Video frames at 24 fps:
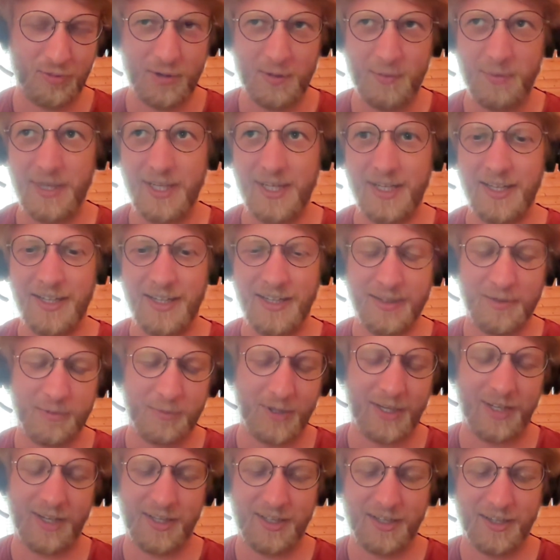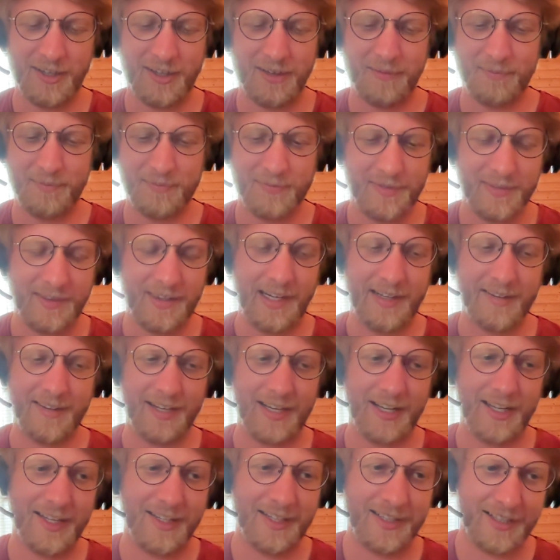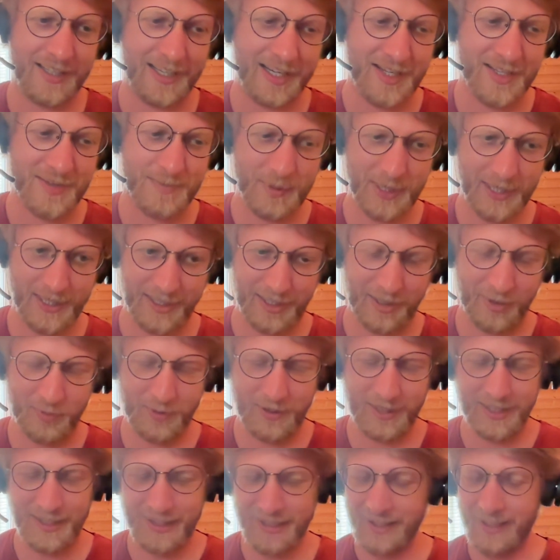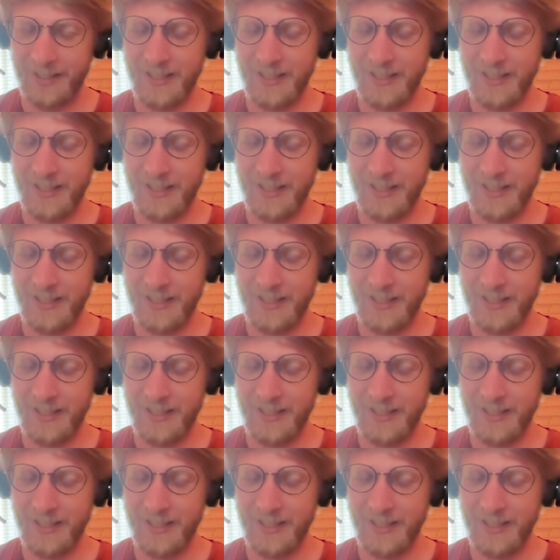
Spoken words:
being, well, Delta Lake, Iceberg, and Hudi.